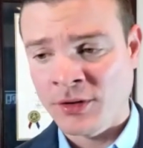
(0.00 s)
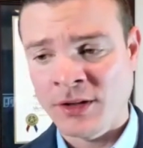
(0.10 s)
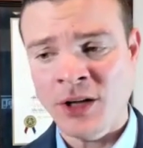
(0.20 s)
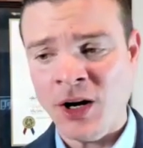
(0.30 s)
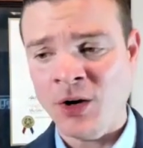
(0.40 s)

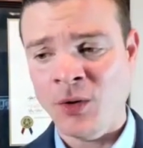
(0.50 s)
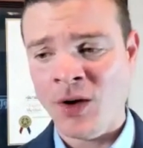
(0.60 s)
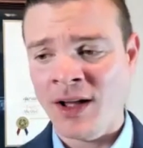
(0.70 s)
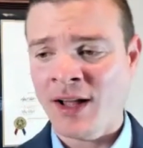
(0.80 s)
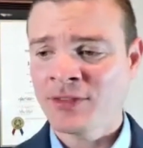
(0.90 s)
Hello,
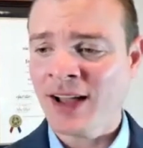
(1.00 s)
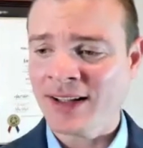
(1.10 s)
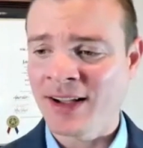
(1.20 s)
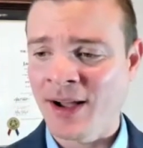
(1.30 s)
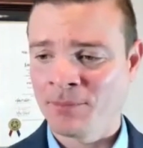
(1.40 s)
I have
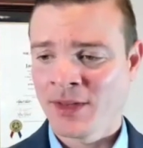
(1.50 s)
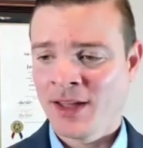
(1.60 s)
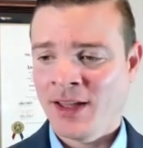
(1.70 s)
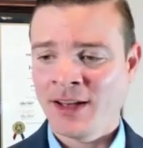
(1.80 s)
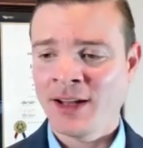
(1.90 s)
DACA
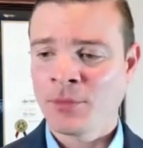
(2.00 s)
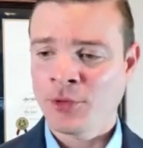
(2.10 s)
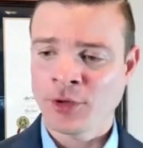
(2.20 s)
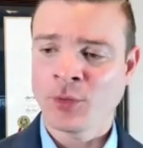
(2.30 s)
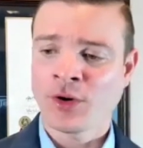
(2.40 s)
and I'm
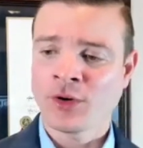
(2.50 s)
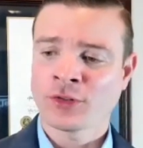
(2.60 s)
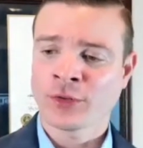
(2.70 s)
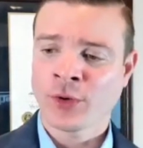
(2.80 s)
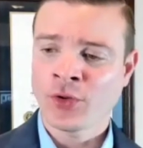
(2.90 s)
31
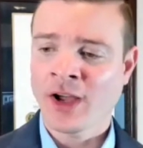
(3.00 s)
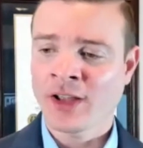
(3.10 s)
years old.